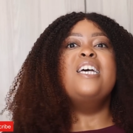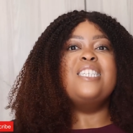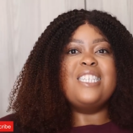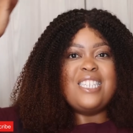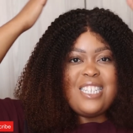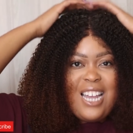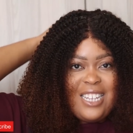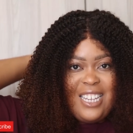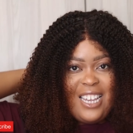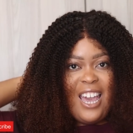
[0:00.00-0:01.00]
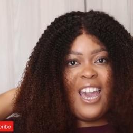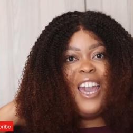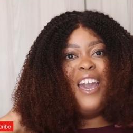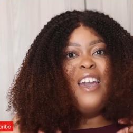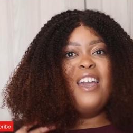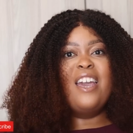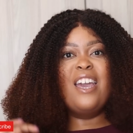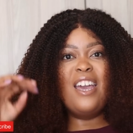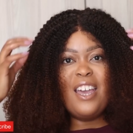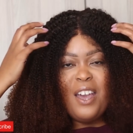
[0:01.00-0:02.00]
stunning
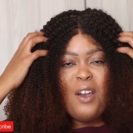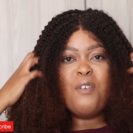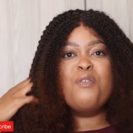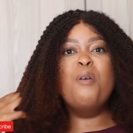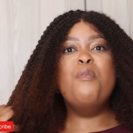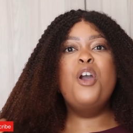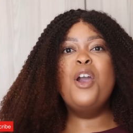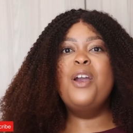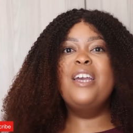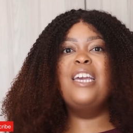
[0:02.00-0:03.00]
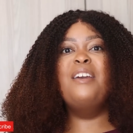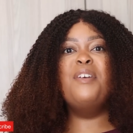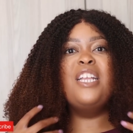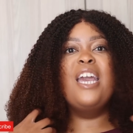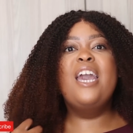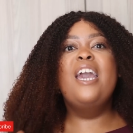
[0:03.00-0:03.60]
hair from her given